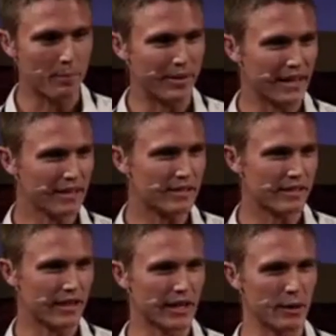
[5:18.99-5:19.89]
I began to
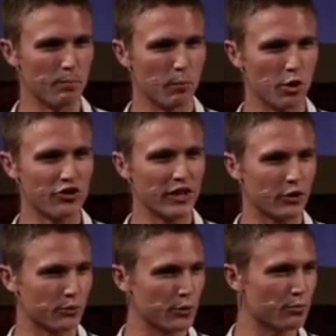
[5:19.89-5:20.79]
see an emerging
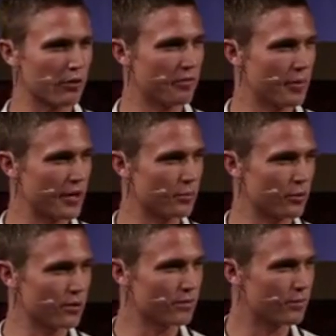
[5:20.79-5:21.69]
group of people
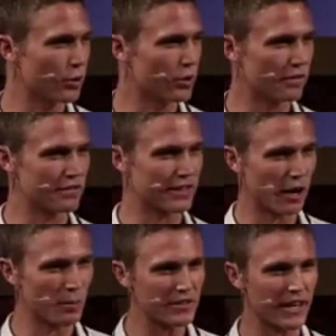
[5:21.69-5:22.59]
who love to
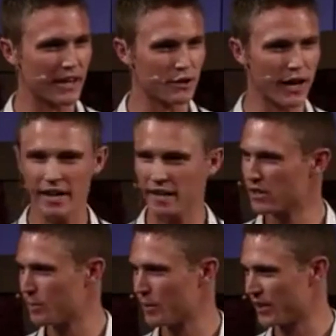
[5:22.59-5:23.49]
come together and
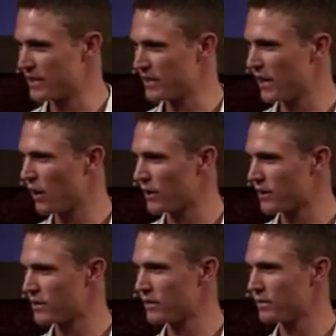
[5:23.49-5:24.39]
experience the
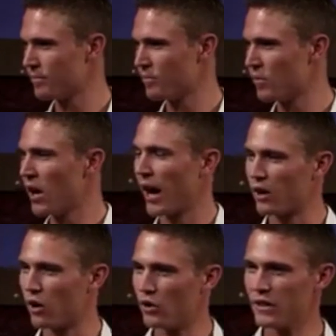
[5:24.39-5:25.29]
arts. I
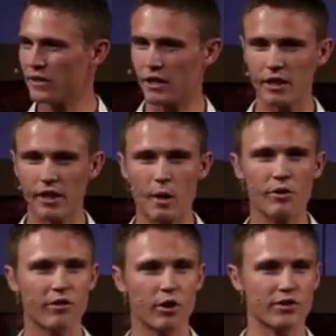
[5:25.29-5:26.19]
called it the
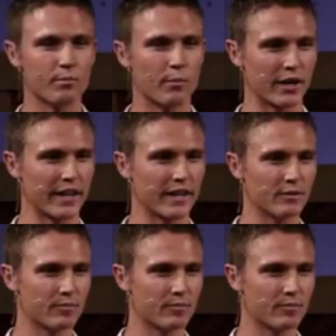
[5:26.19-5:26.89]
collaborative arts market.